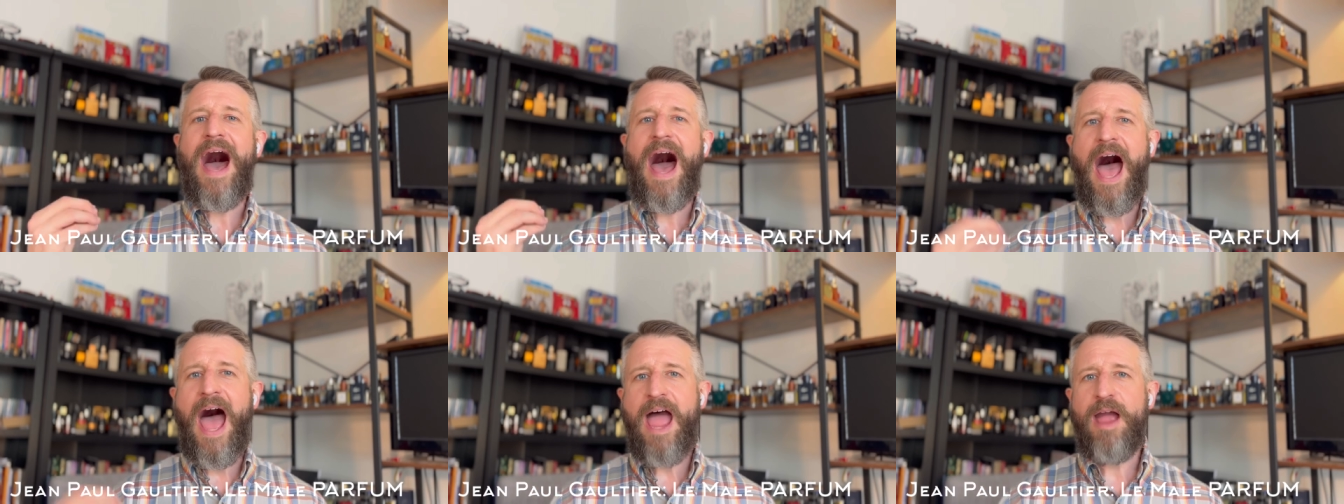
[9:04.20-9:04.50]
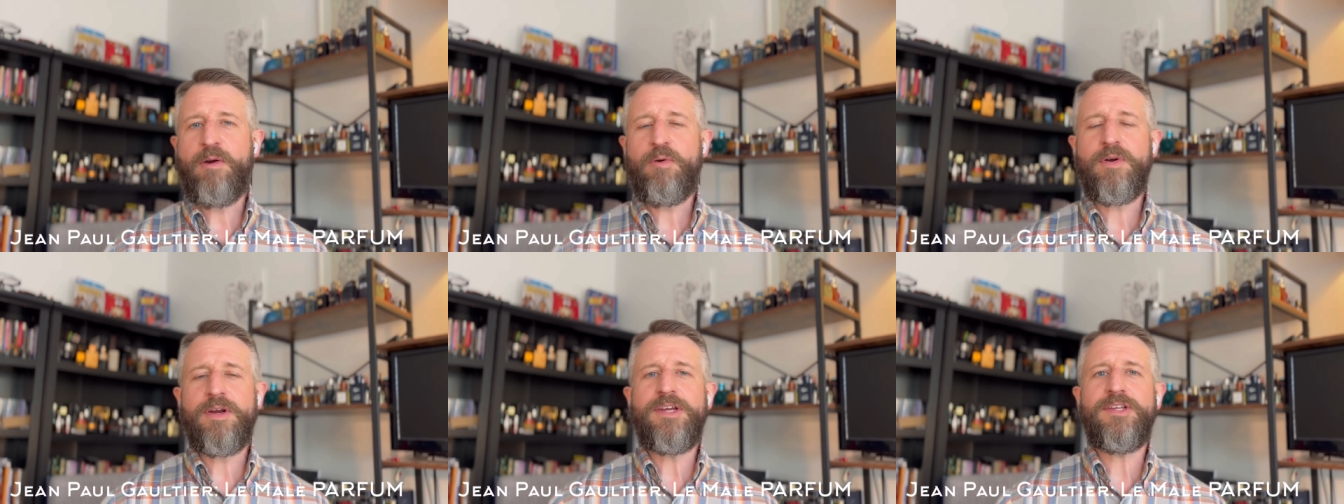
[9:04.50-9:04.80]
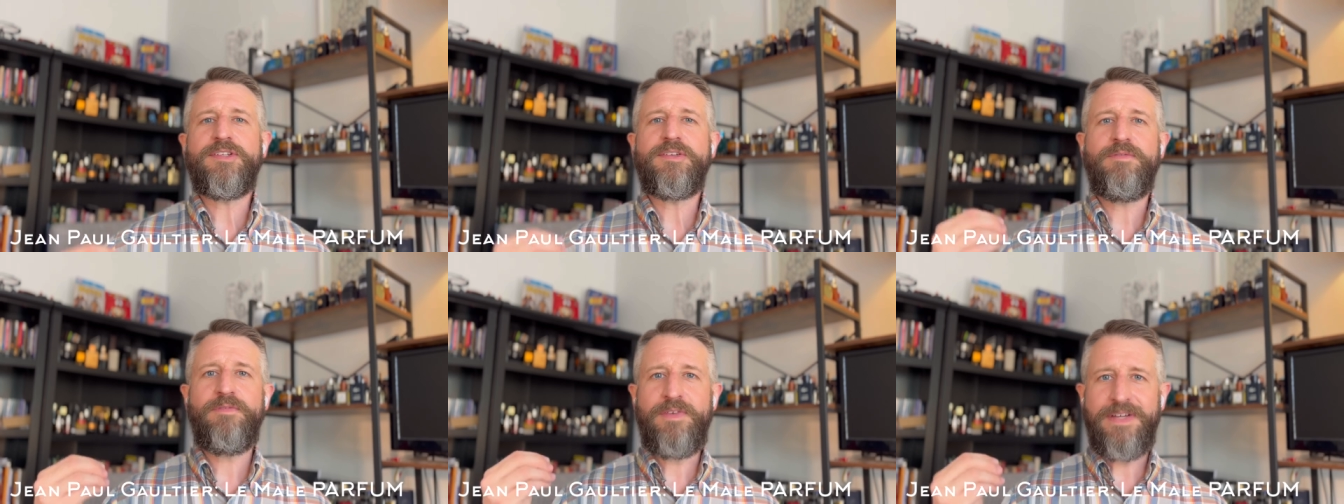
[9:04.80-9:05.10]

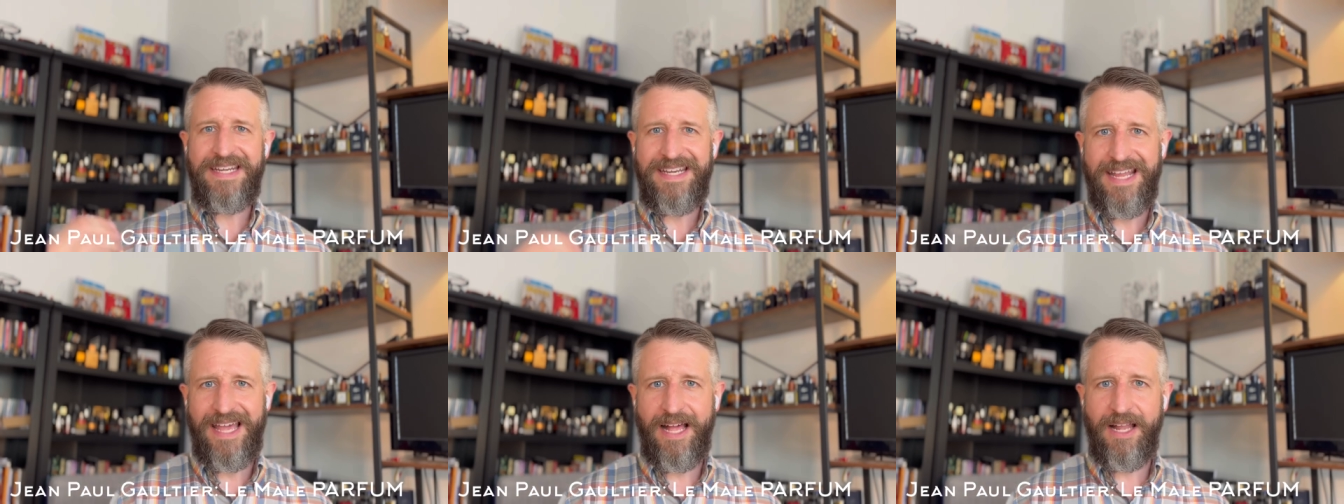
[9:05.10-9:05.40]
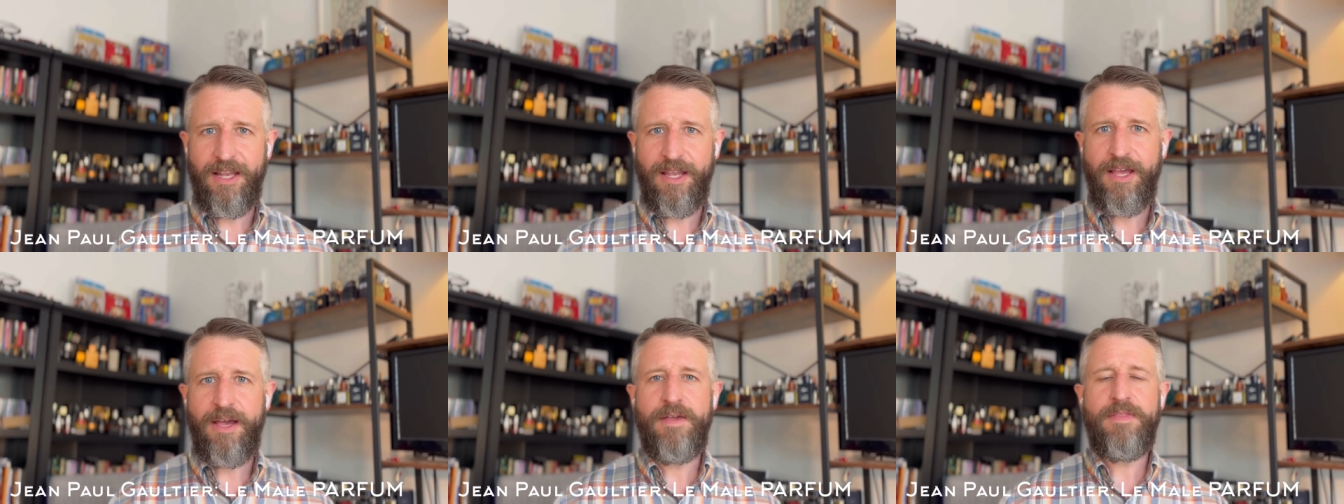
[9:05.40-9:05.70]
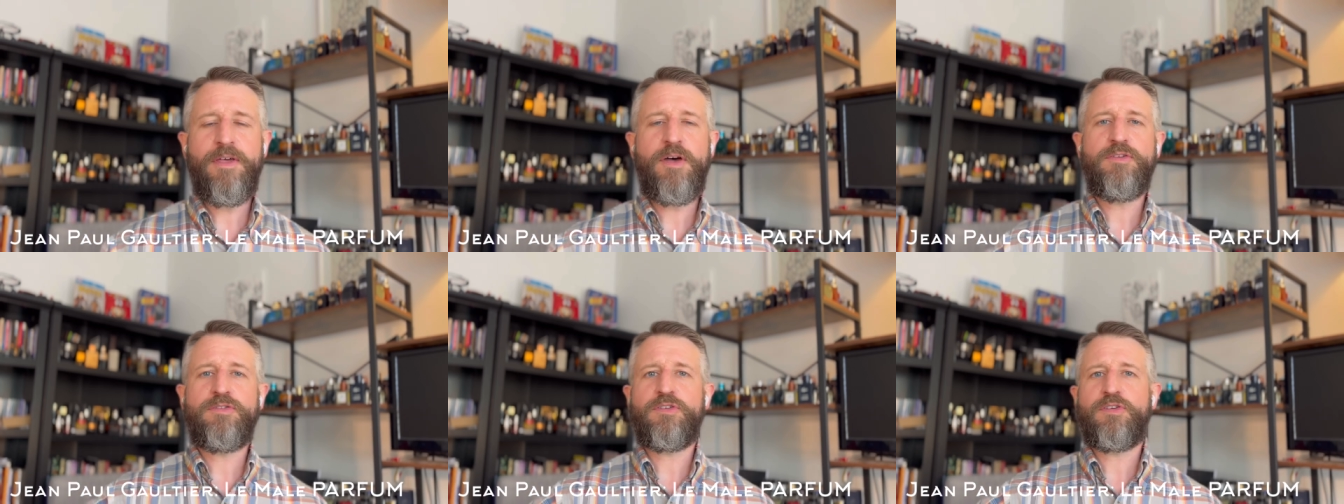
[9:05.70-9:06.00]
iris, vanilla.
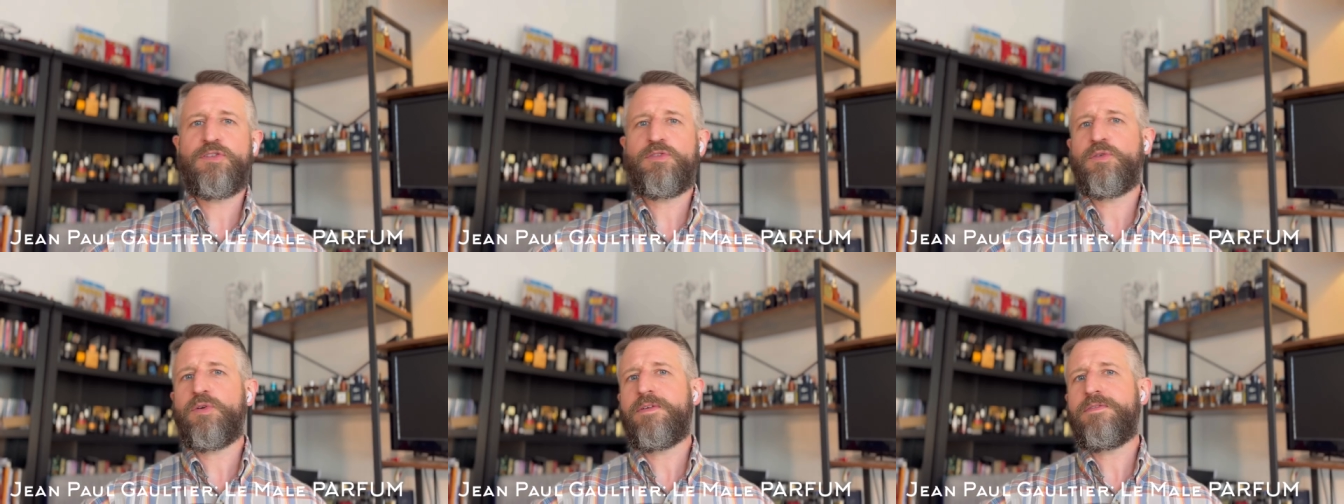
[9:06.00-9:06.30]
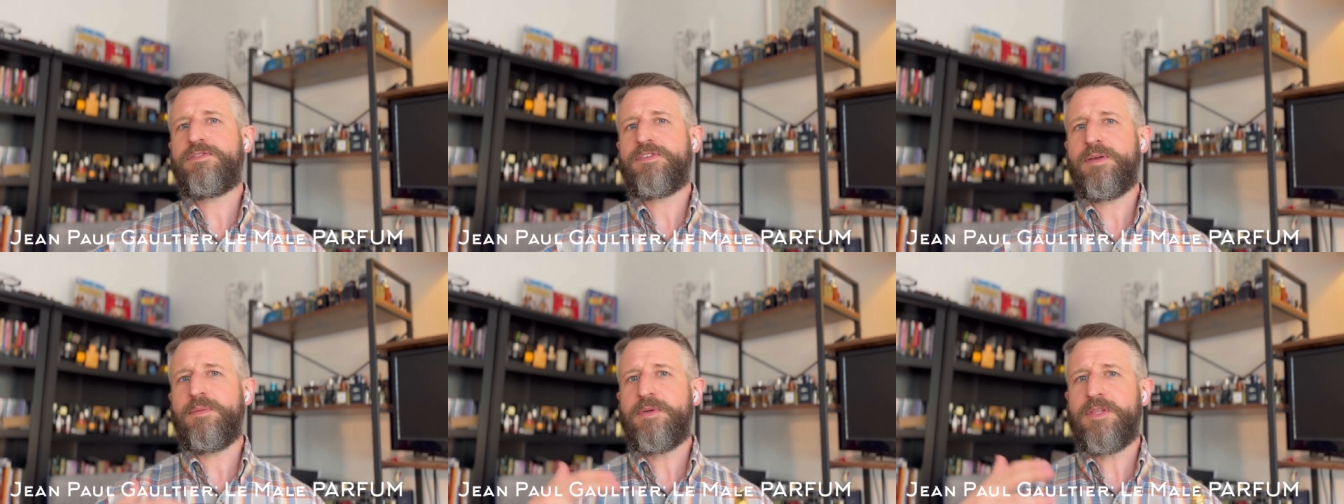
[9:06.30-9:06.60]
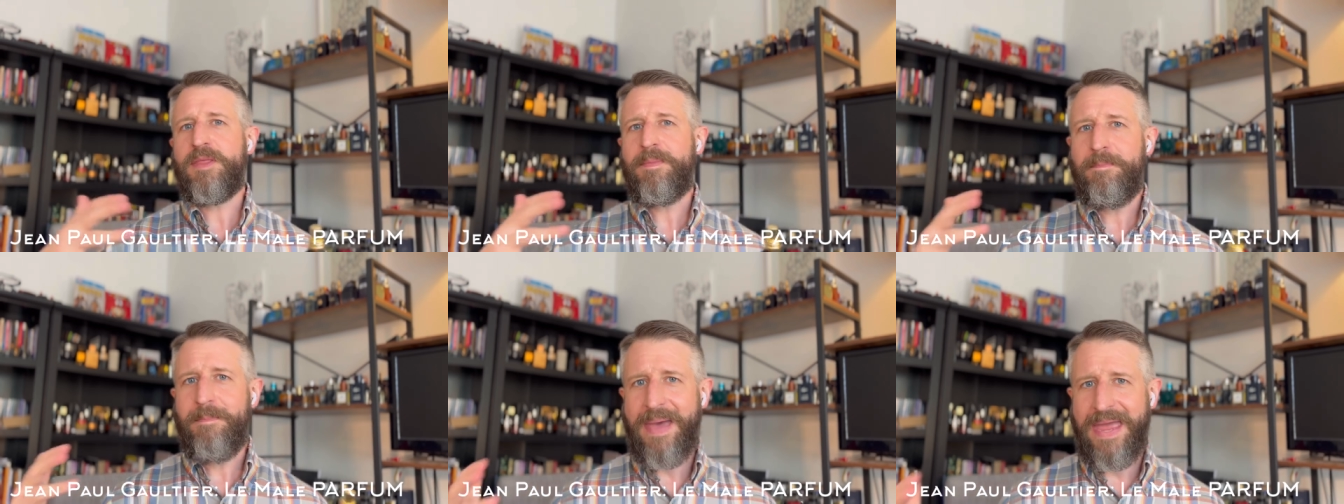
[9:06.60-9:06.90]
Those are sort of some
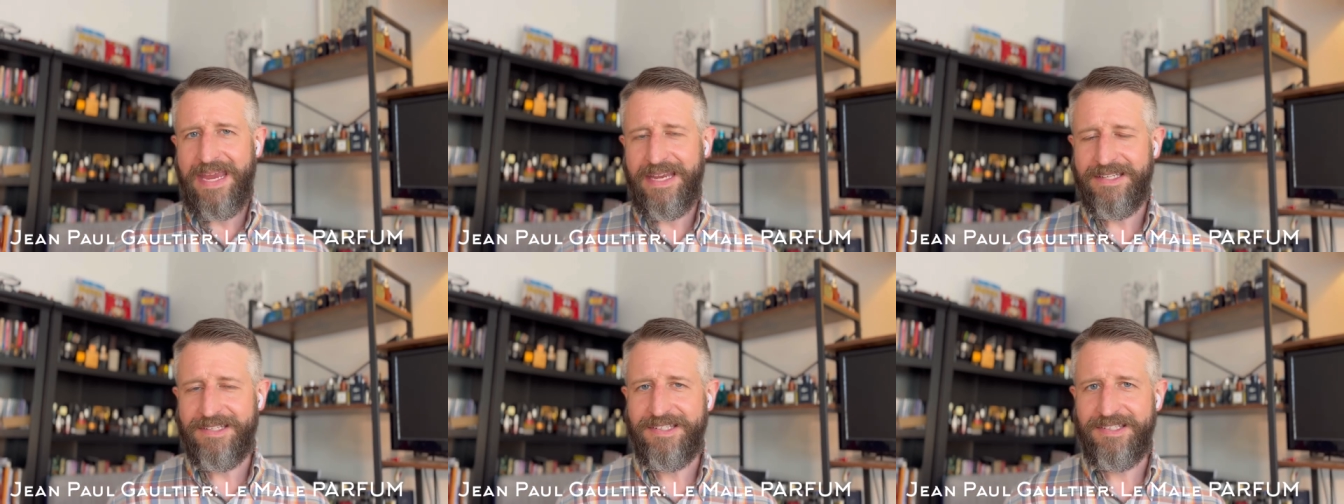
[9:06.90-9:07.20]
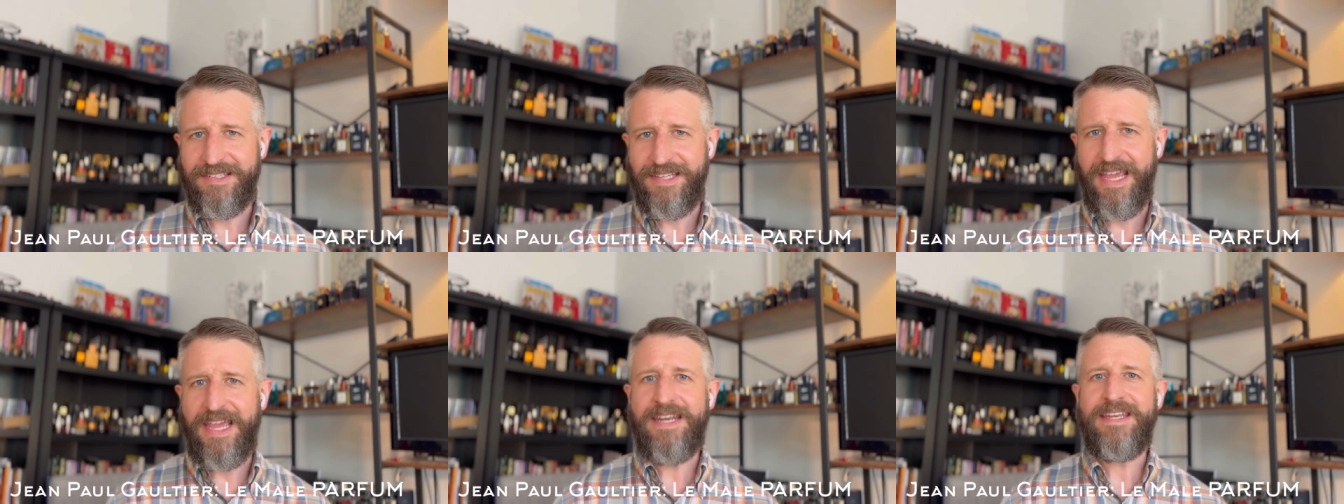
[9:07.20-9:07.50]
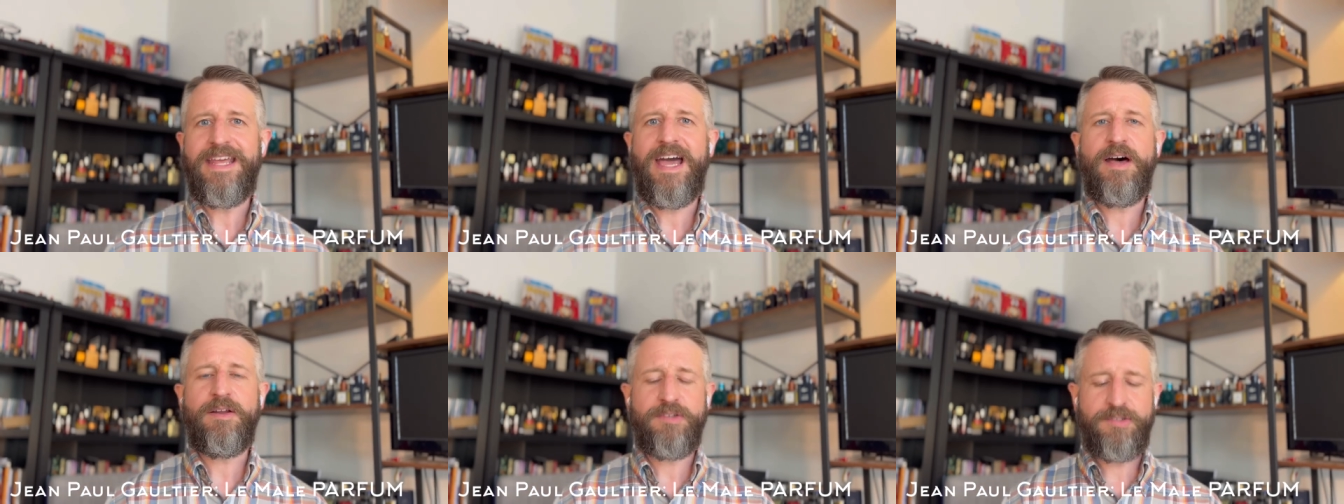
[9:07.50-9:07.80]
of the main
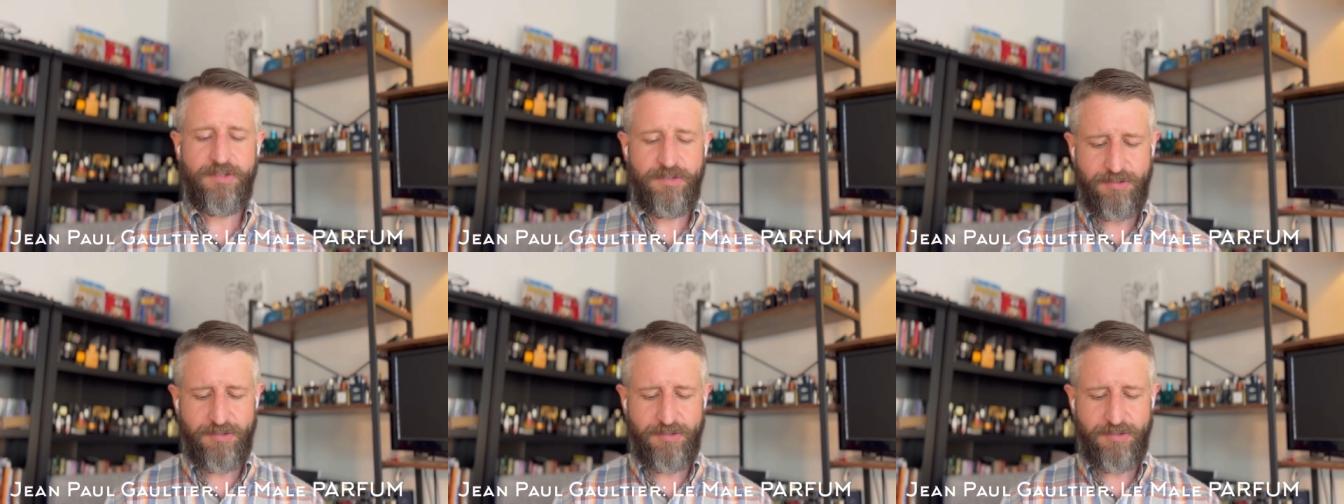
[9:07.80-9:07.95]
standouts.